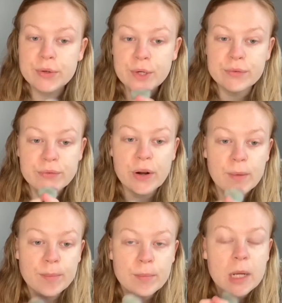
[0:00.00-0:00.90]
from
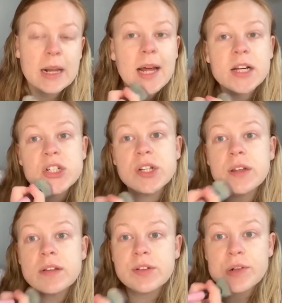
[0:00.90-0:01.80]
Collection. This is
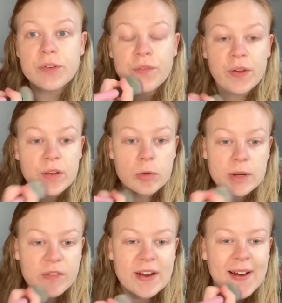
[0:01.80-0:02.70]
the first one I've
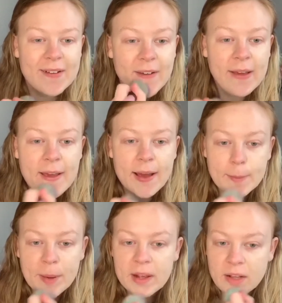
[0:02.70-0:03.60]
had. I picked
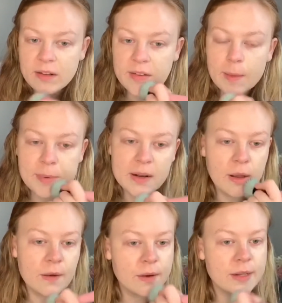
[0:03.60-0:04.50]
this up in
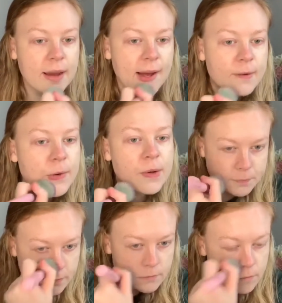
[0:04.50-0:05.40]
lockdown.
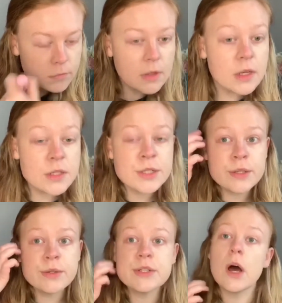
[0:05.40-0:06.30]
As soon as
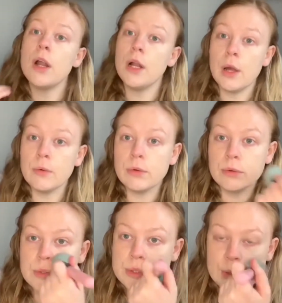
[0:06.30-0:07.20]
our local
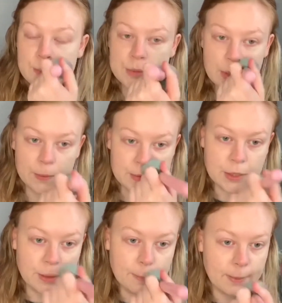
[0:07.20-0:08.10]
Superdrug was
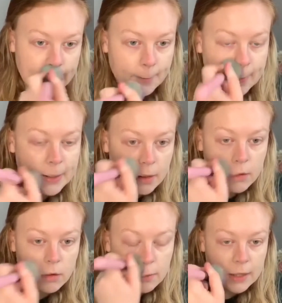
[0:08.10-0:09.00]
open, I went and got
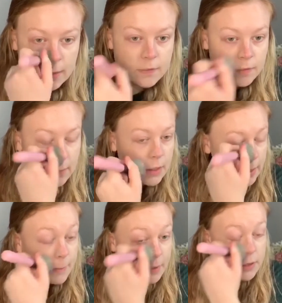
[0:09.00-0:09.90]
this
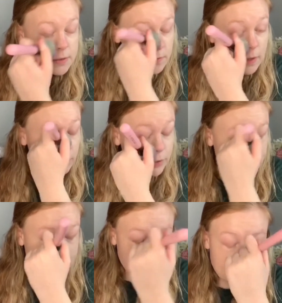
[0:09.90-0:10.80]
because I really
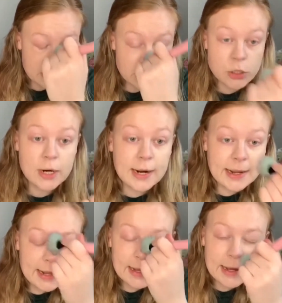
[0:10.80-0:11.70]
wanted to try it.
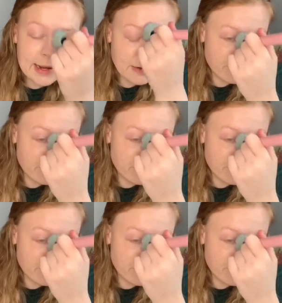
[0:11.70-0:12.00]
I've